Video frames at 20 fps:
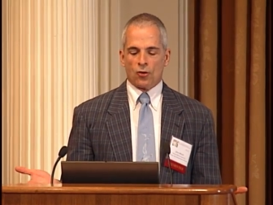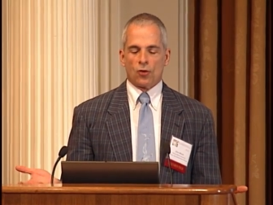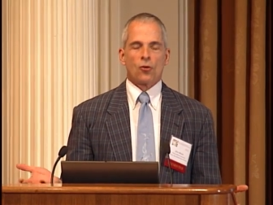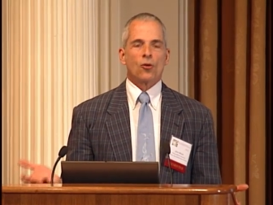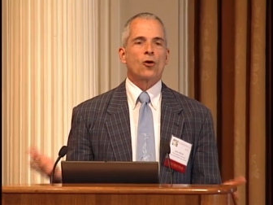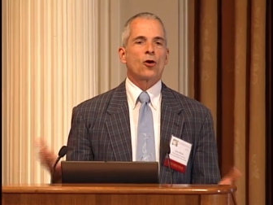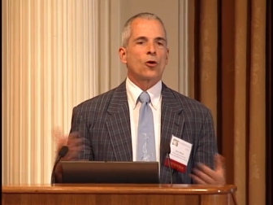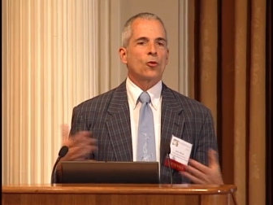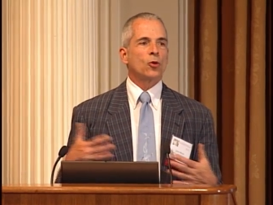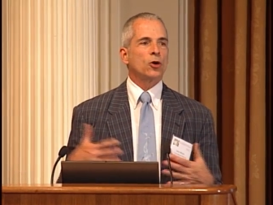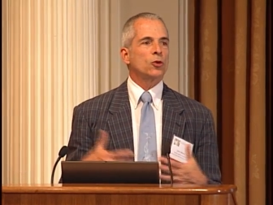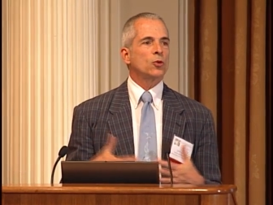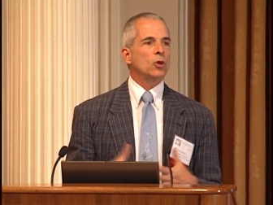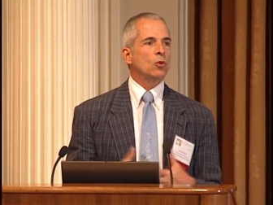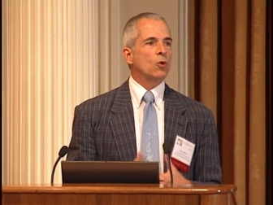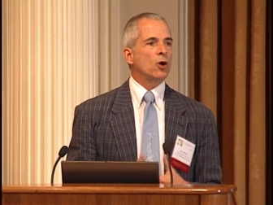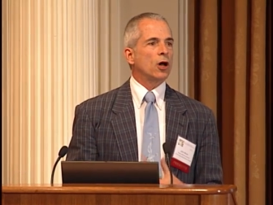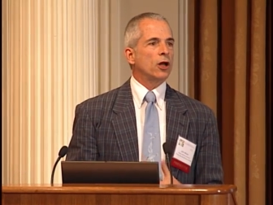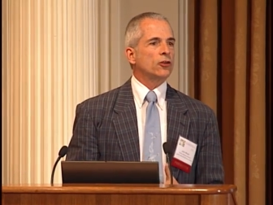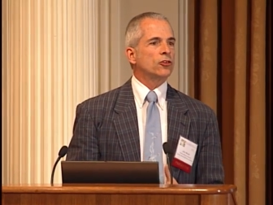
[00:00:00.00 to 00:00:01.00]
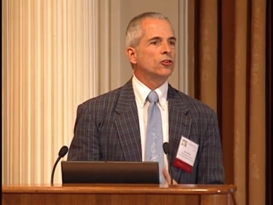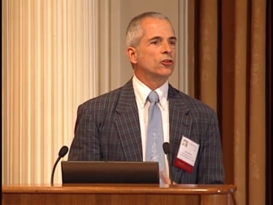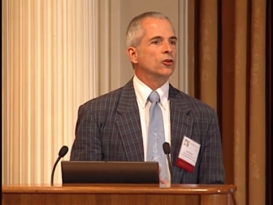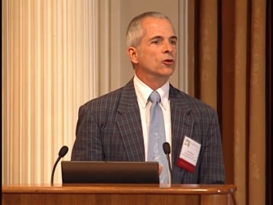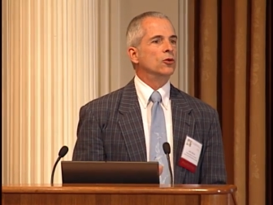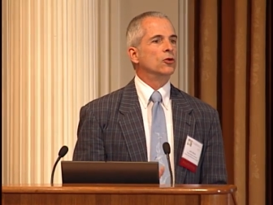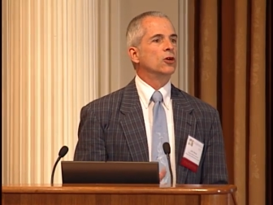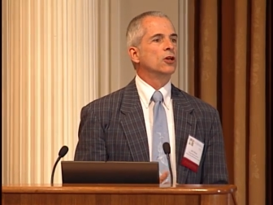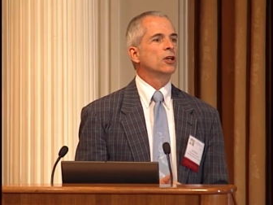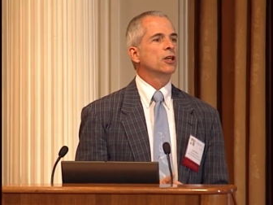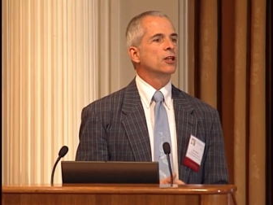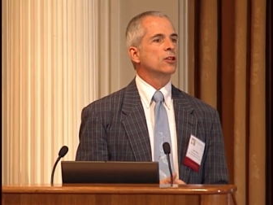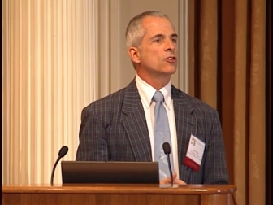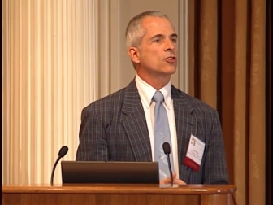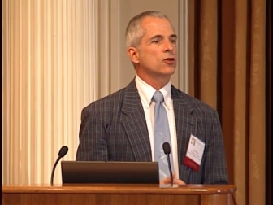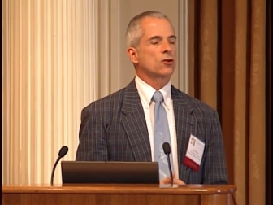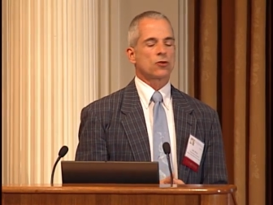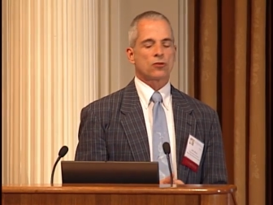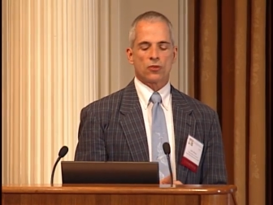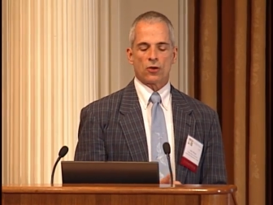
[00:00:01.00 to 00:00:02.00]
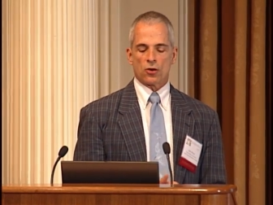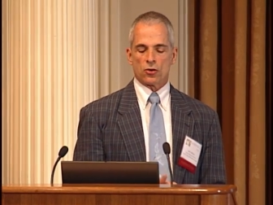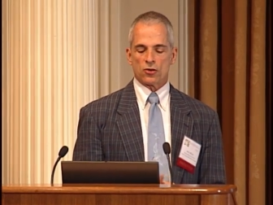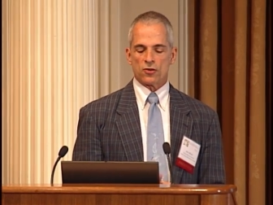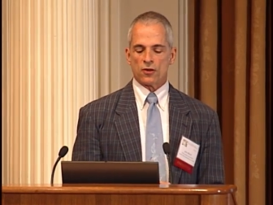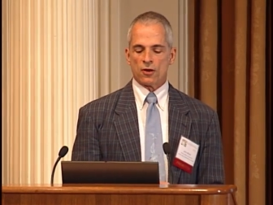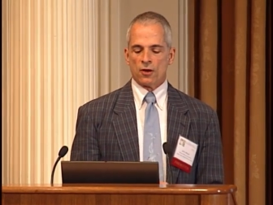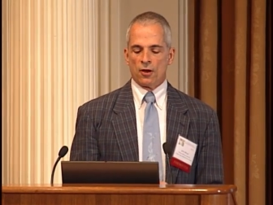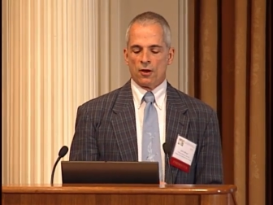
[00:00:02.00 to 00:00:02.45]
Or would we want to consider those